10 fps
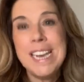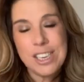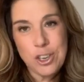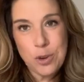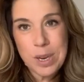
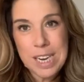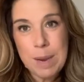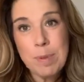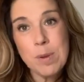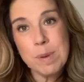so you can
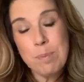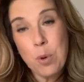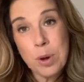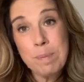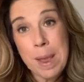keep those
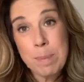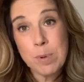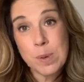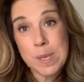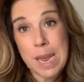important
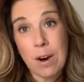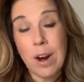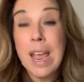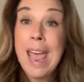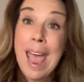papers there.